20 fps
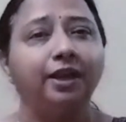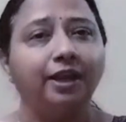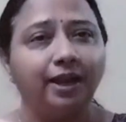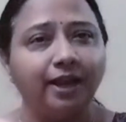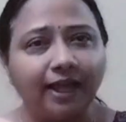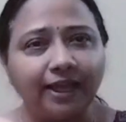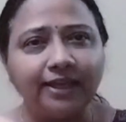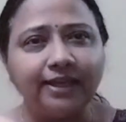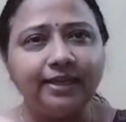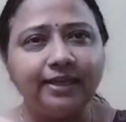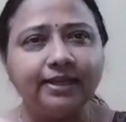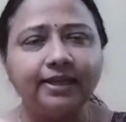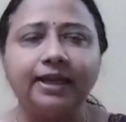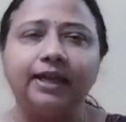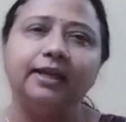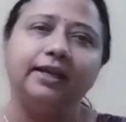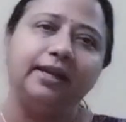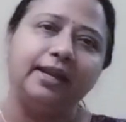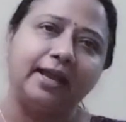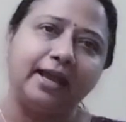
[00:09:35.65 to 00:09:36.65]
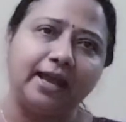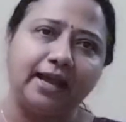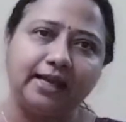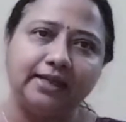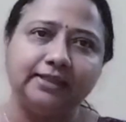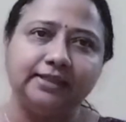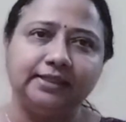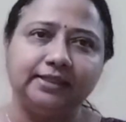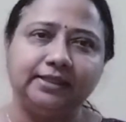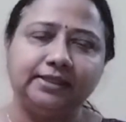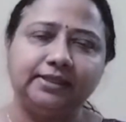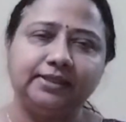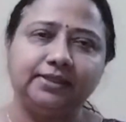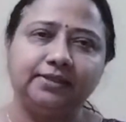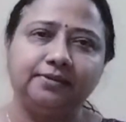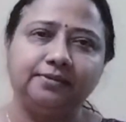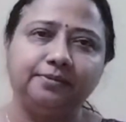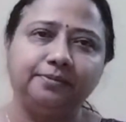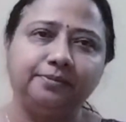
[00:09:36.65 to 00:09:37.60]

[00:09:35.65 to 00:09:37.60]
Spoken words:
like and as.